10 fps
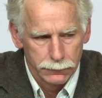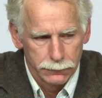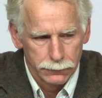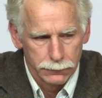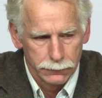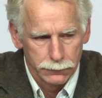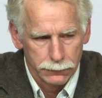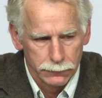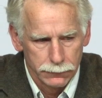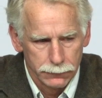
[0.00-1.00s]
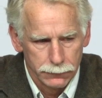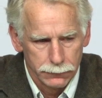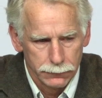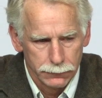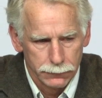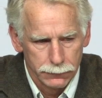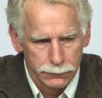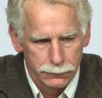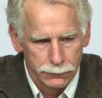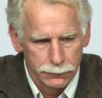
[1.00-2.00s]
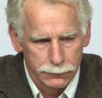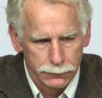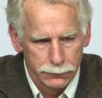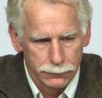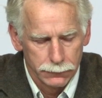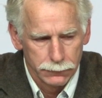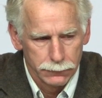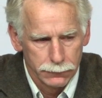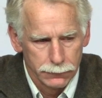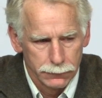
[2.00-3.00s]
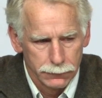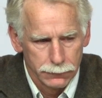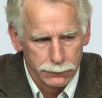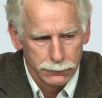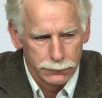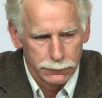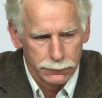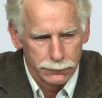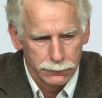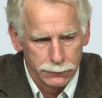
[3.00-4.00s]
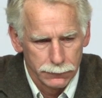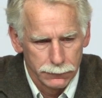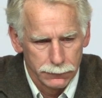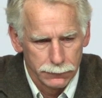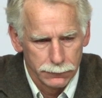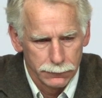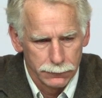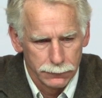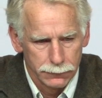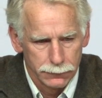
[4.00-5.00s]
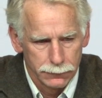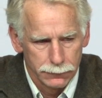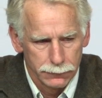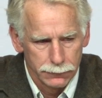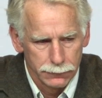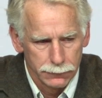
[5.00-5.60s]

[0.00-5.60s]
The person shown says nothing.